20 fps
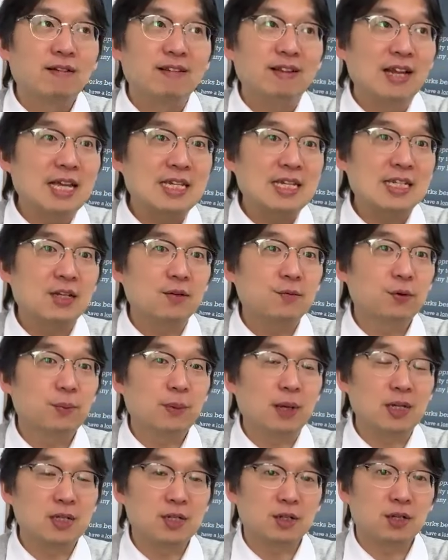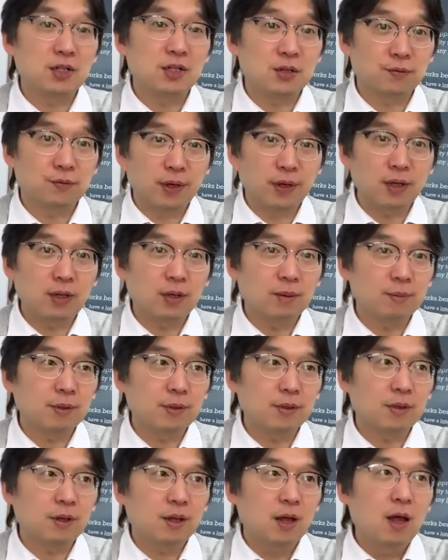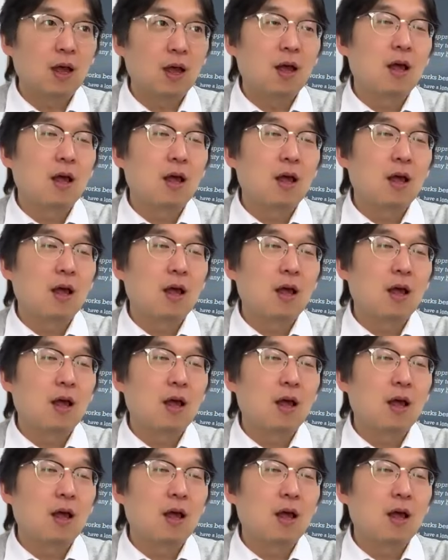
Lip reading: less information is available.